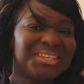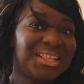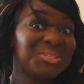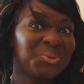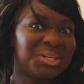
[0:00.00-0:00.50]

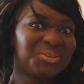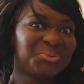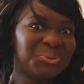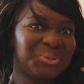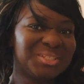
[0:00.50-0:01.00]
So that's one of
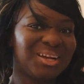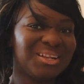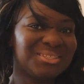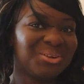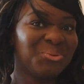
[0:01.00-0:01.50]
the rules
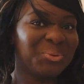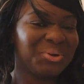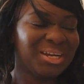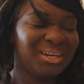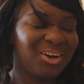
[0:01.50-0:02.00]
also when
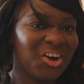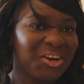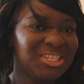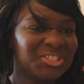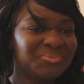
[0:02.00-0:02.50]
we're in
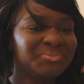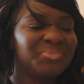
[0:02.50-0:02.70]
Orange.